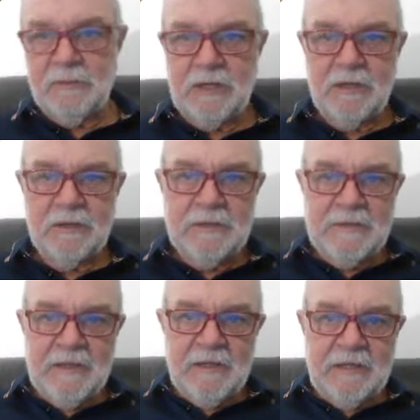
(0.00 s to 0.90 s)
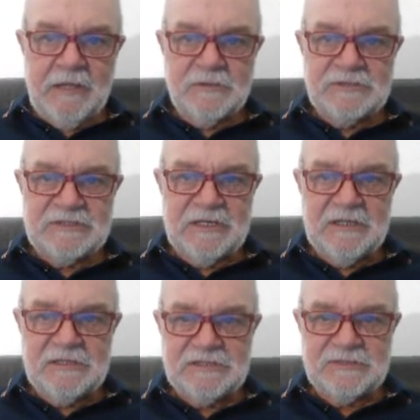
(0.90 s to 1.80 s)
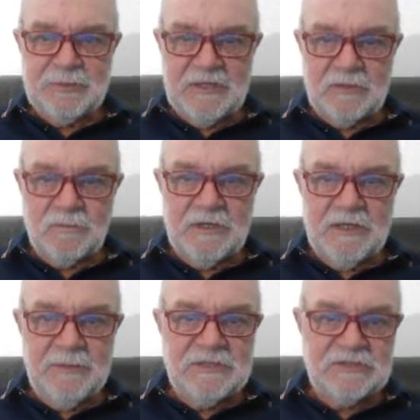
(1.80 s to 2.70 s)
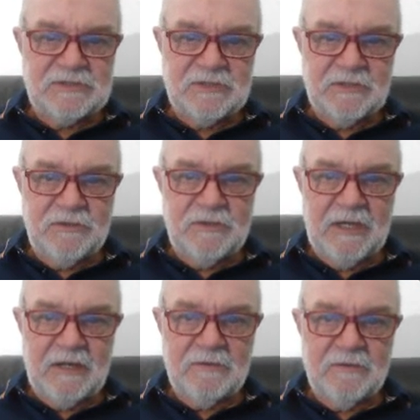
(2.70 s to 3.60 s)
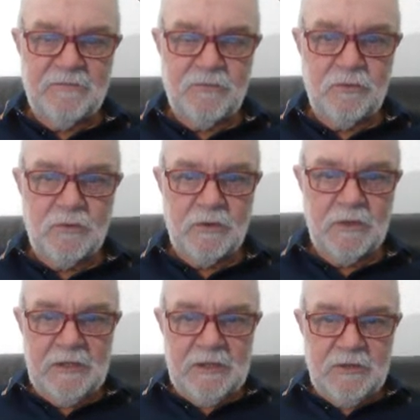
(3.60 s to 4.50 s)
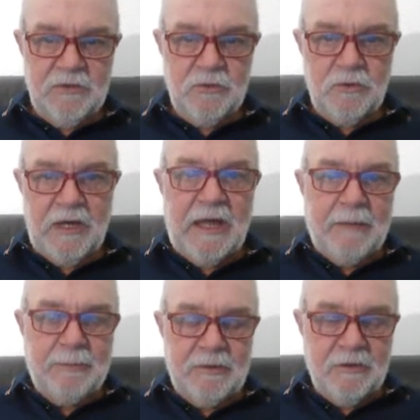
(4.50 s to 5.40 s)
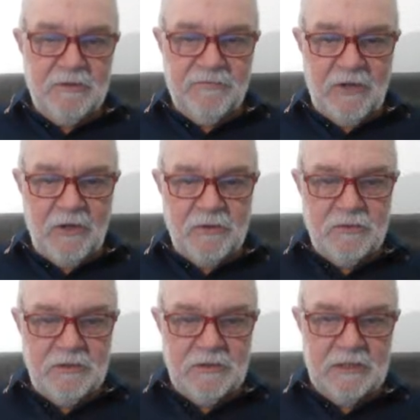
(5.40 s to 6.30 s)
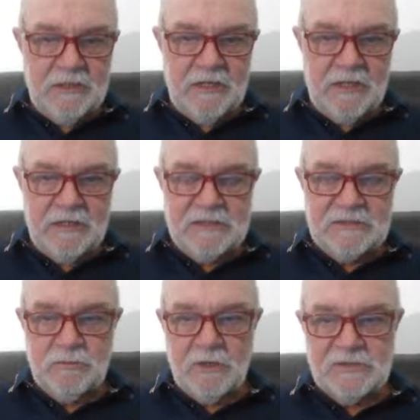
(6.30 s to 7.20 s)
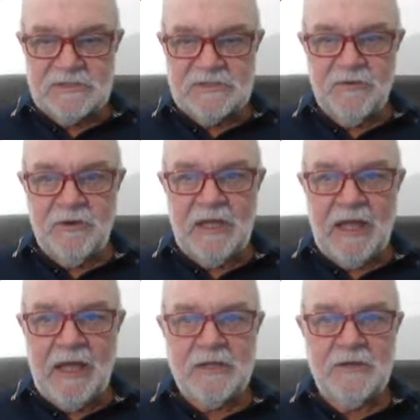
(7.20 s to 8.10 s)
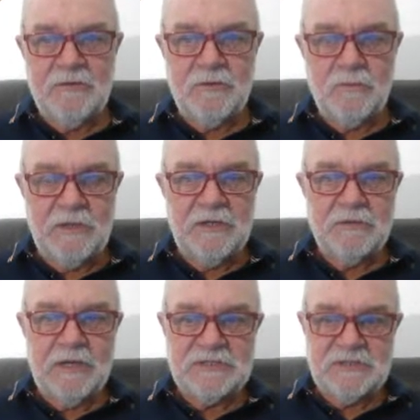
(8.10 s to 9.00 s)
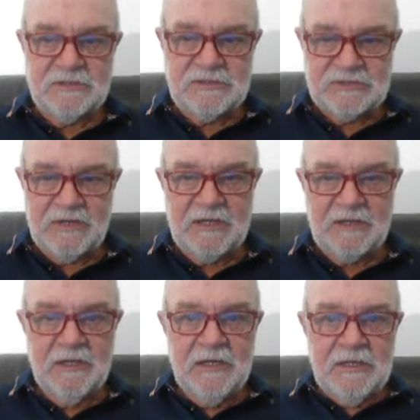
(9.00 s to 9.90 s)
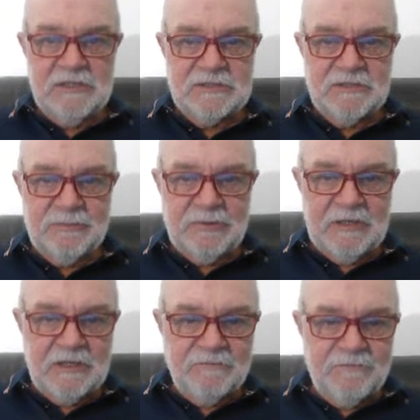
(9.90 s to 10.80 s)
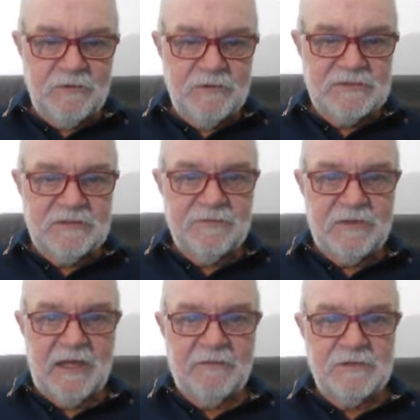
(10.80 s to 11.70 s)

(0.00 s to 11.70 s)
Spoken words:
go. Now you'll see this is predict wind images that you get for your app on the phone. And whilst it's very accurate wind direction and strength, it's completely confusing for the average